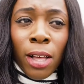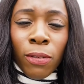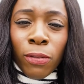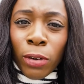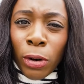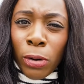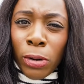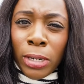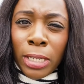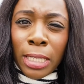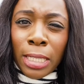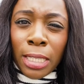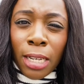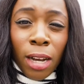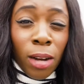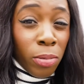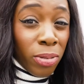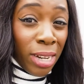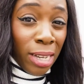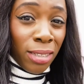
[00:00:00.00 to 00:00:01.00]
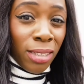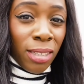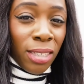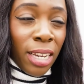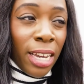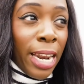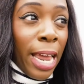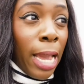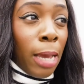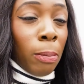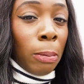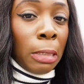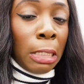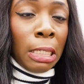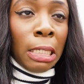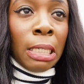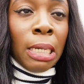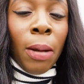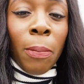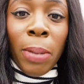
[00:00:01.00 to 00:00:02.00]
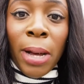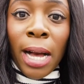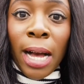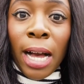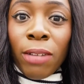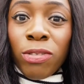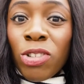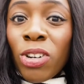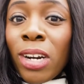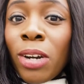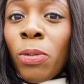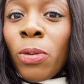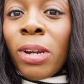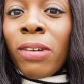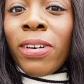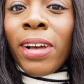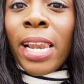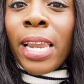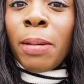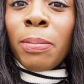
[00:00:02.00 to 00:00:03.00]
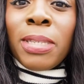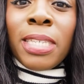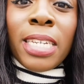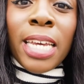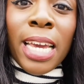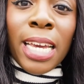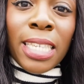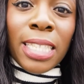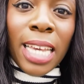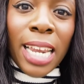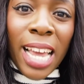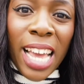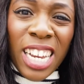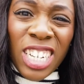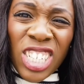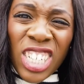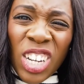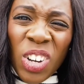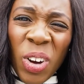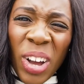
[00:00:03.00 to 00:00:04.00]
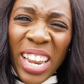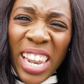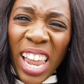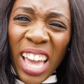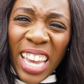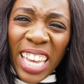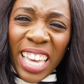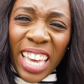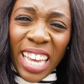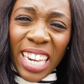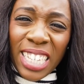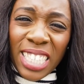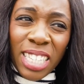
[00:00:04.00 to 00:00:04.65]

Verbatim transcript: Florence, can't pronounce her surname but I've tried on one of her lipsticks and I actually quite like it.